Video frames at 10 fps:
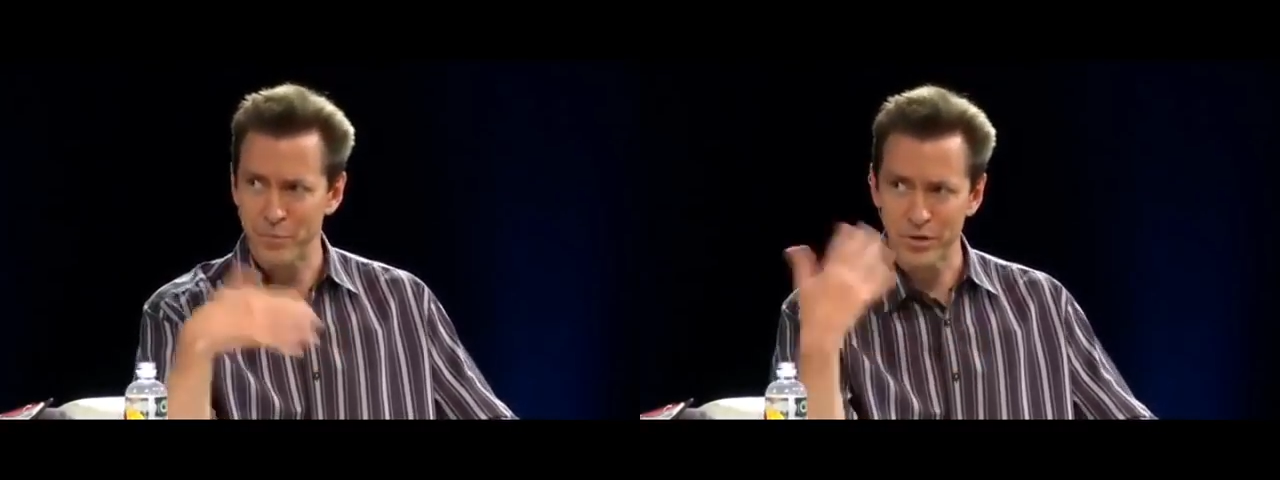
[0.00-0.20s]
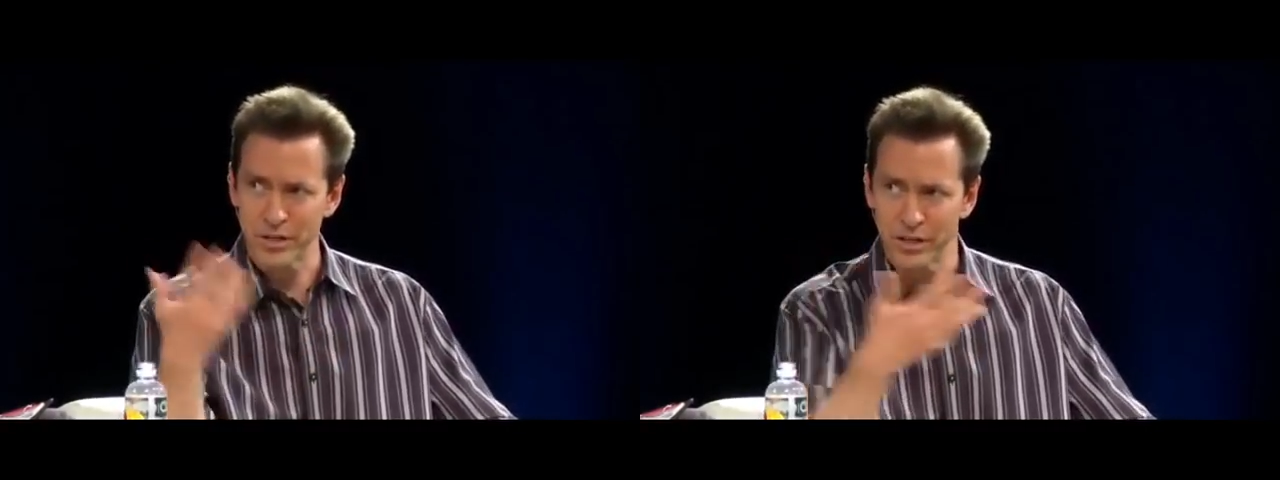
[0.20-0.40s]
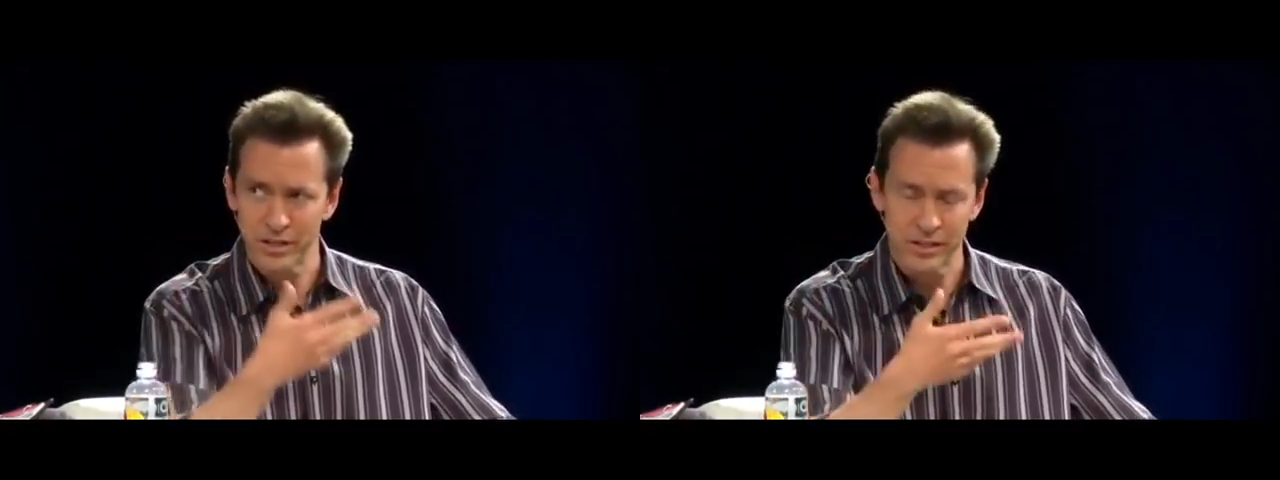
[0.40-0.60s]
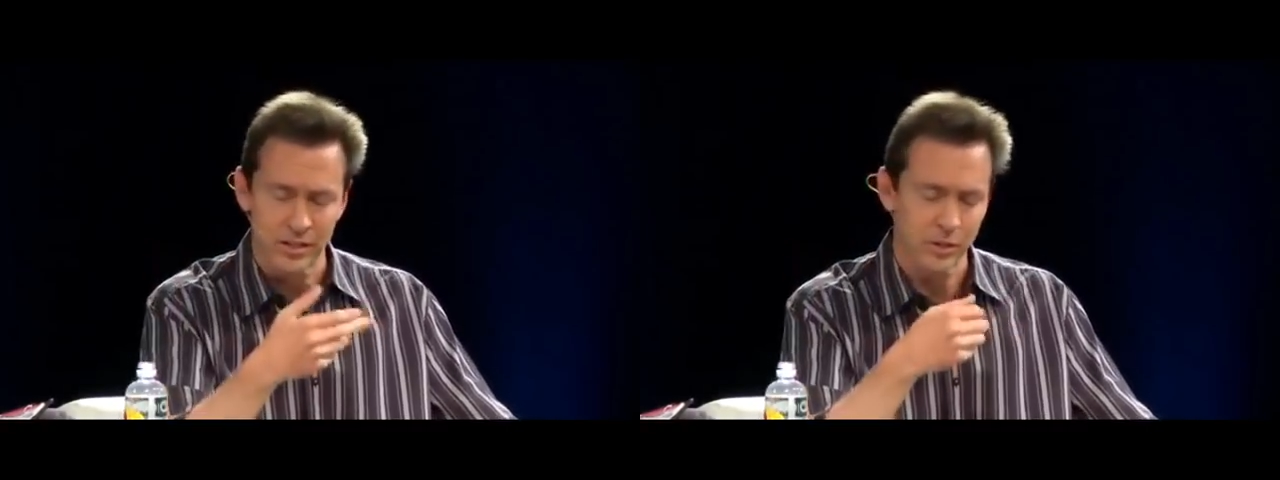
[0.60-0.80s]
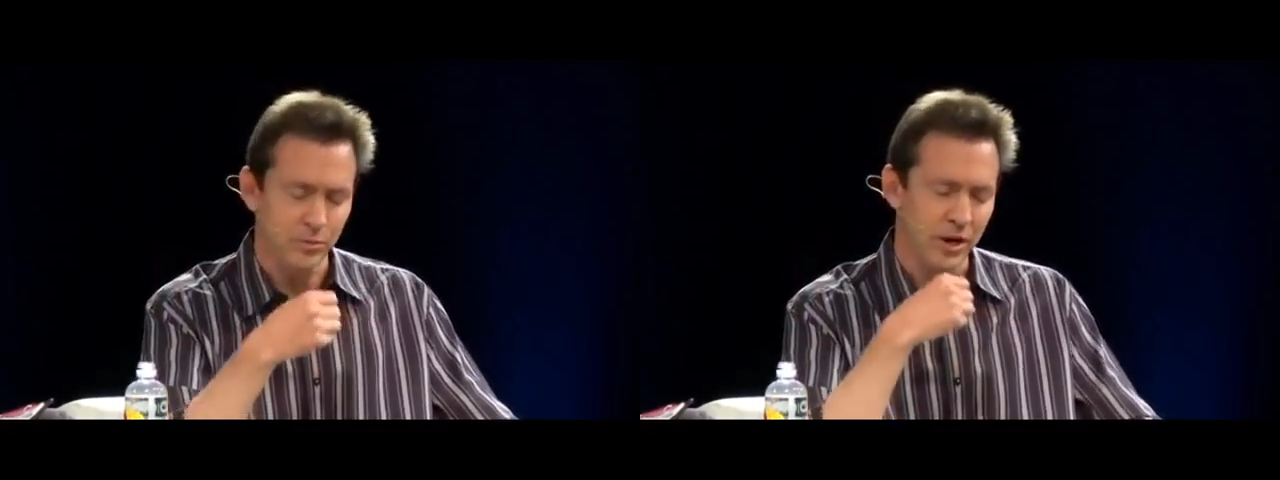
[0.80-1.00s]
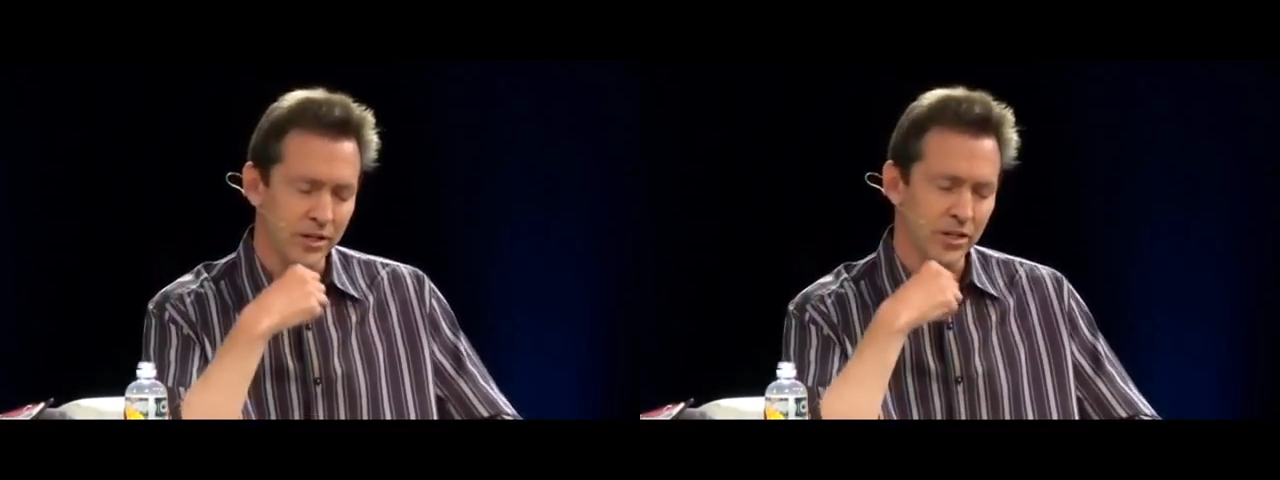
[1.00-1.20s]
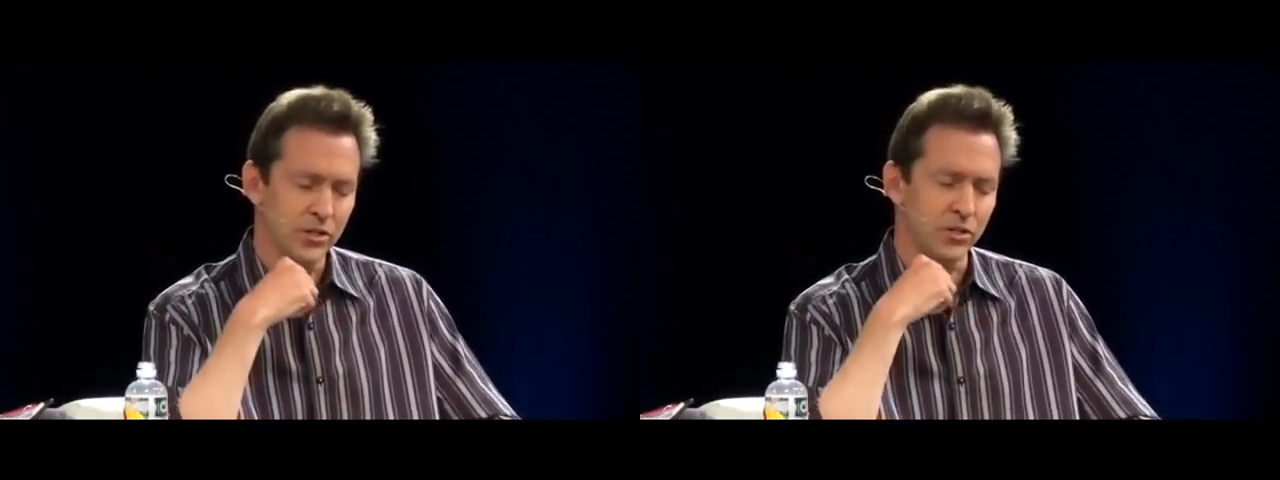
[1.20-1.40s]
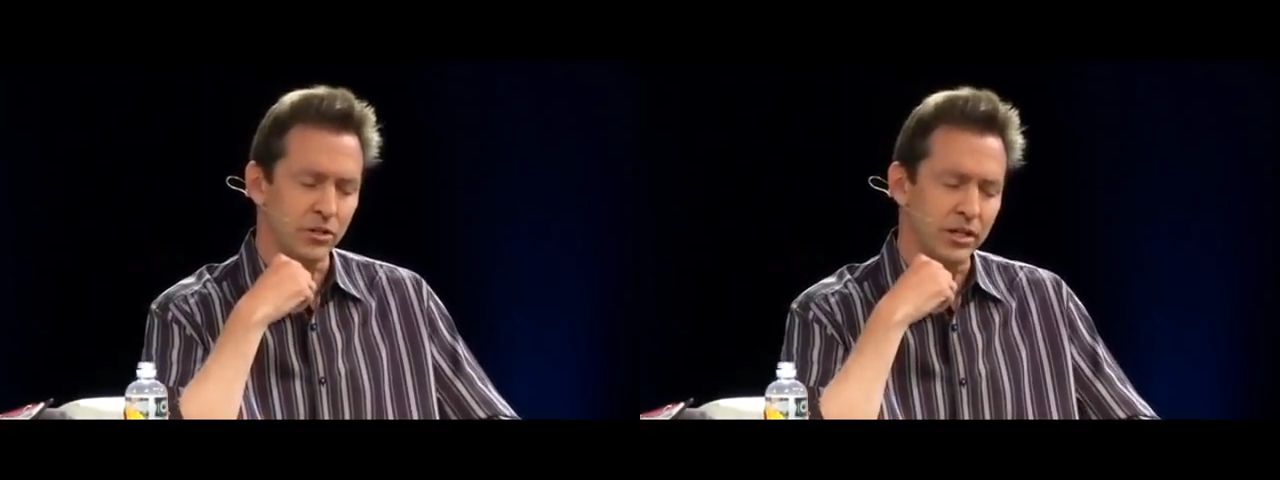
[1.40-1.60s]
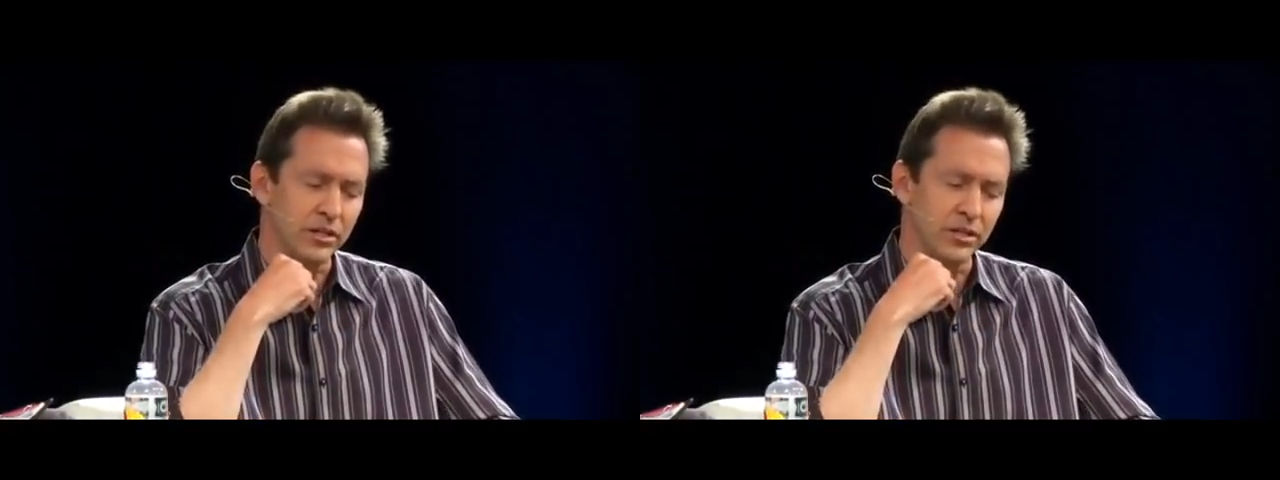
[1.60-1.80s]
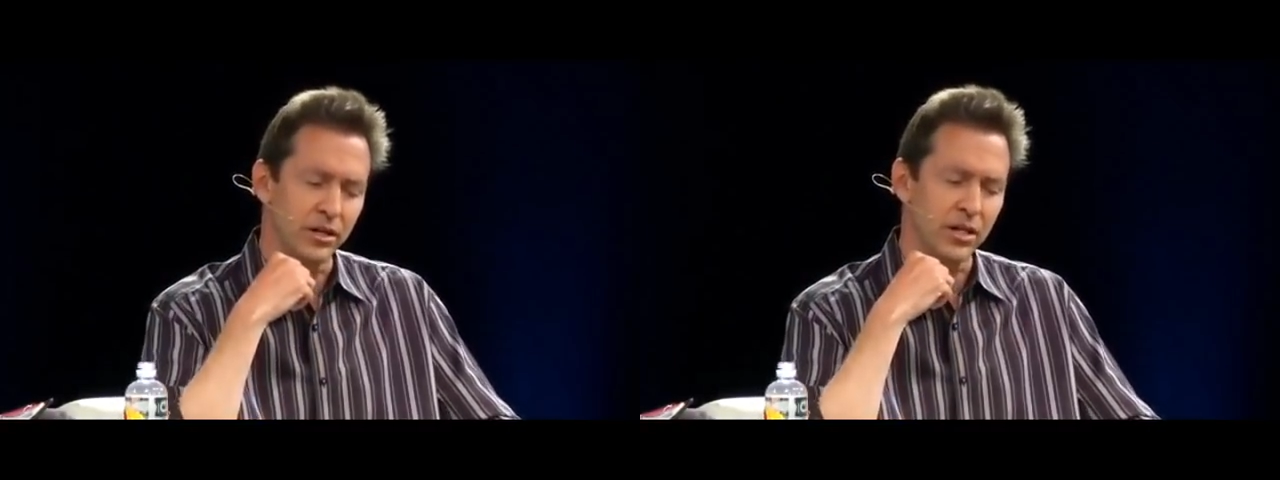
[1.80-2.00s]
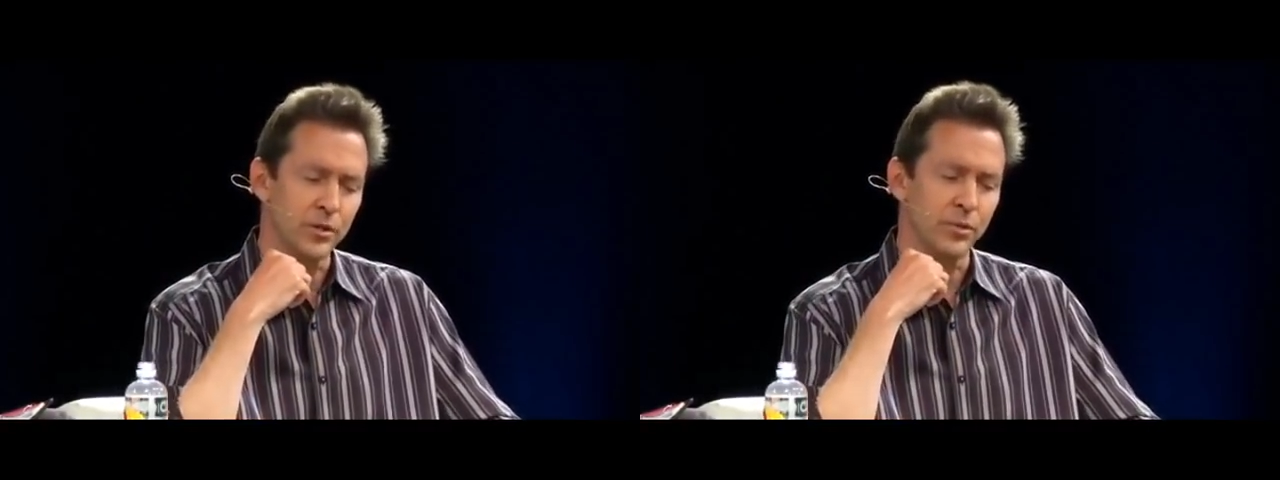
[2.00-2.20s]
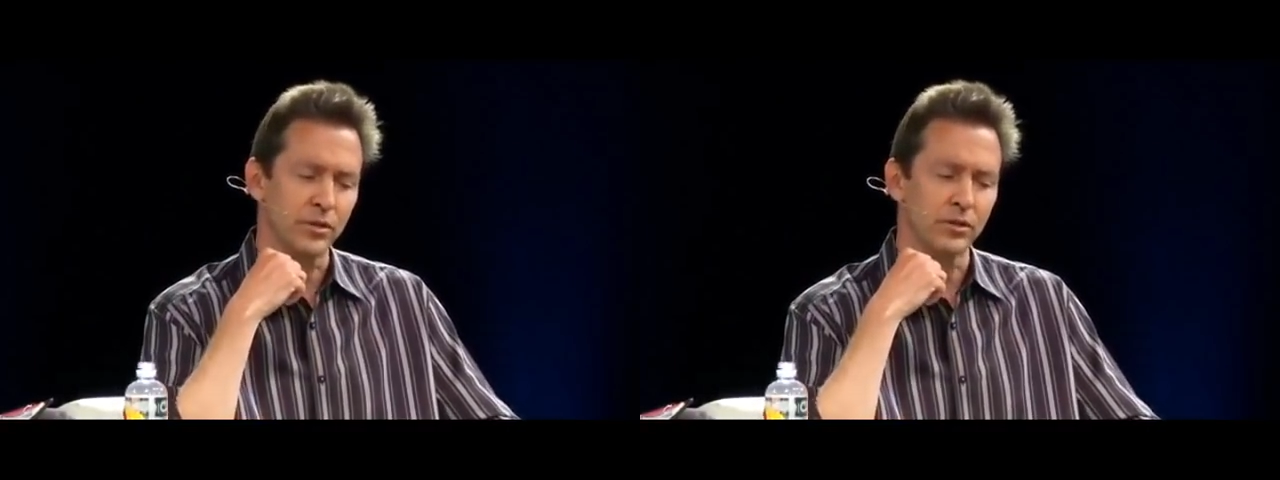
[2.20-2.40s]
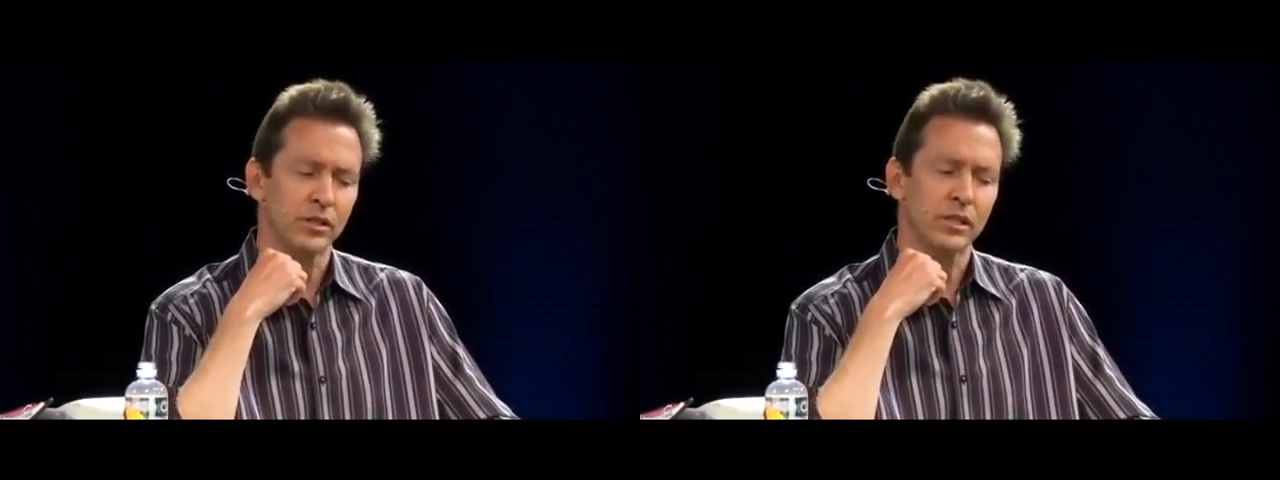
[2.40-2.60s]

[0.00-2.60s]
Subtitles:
bringing this other practitioner into the hospital.